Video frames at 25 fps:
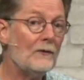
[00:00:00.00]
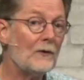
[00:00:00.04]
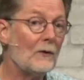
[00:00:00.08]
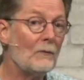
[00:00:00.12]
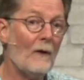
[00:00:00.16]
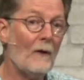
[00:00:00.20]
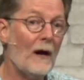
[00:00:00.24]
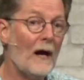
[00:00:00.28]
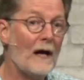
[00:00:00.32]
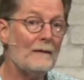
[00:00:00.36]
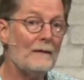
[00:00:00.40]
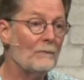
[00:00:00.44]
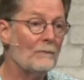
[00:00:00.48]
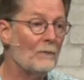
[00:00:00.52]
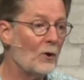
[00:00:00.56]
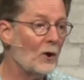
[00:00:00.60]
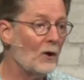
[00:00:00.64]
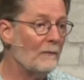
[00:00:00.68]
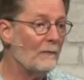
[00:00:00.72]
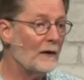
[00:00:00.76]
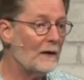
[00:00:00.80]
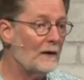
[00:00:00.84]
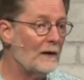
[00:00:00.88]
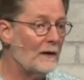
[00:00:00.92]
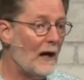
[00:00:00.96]
why
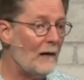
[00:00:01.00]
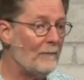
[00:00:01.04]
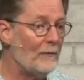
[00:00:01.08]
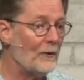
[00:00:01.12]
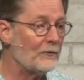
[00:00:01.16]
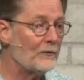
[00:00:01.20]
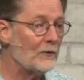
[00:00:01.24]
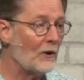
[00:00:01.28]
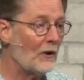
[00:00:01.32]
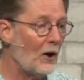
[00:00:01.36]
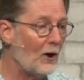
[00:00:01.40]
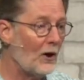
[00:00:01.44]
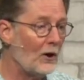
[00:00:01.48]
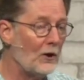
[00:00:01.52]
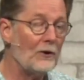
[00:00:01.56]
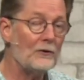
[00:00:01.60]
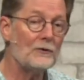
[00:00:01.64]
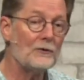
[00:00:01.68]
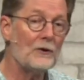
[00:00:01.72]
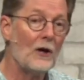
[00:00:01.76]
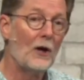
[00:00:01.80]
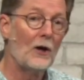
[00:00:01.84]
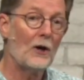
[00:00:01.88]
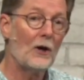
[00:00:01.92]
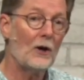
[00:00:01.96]
Mormon couples are urged,
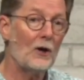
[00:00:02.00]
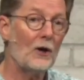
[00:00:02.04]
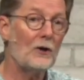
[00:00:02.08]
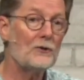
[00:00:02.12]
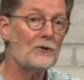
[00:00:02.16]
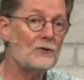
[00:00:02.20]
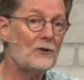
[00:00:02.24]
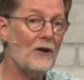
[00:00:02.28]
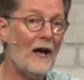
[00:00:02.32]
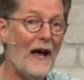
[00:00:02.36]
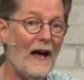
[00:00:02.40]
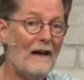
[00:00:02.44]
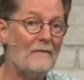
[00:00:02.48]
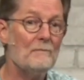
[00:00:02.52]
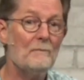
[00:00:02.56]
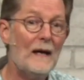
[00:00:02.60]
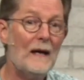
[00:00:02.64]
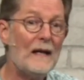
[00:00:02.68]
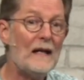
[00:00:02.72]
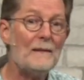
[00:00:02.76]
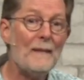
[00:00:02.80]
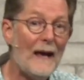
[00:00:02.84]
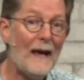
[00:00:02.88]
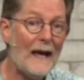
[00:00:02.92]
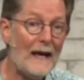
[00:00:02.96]
urged to have many
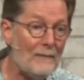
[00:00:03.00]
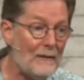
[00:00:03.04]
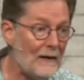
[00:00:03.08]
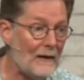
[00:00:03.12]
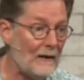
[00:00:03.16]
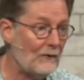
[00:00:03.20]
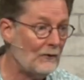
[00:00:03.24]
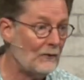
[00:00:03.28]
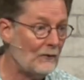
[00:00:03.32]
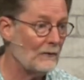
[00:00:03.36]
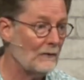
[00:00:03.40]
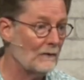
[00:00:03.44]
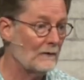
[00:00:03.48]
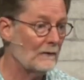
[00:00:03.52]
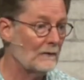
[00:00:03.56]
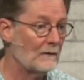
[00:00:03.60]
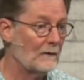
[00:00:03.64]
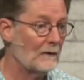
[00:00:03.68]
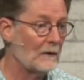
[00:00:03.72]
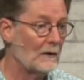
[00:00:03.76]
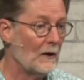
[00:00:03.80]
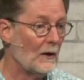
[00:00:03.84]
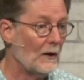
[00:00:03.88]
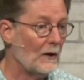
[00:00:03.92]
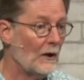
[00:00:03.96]
babies.
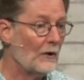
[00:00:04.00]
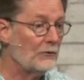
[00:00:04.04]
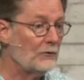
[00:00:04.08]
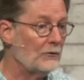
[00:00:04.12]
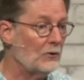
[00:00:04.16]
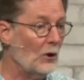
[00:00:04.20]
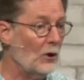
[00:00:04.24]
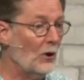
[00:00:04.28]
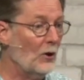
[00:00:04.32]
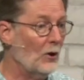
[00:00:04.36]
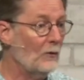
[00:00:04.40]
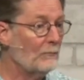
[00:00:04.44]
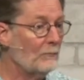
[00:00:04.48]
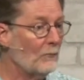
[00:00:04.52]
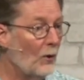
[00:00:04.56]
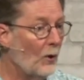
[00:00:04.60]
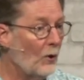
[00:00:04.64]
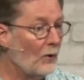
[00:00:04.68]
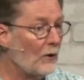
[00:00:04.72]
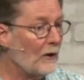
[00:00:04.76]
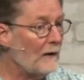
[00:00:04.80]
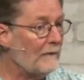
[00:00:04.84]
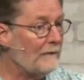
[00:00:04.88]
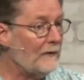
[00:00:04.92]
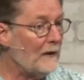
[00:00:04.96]
So, more
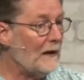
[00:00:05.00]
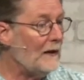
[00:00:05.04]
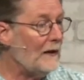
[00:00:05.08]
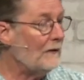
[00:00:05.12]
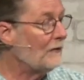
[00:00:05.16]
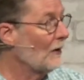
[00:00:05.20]
of these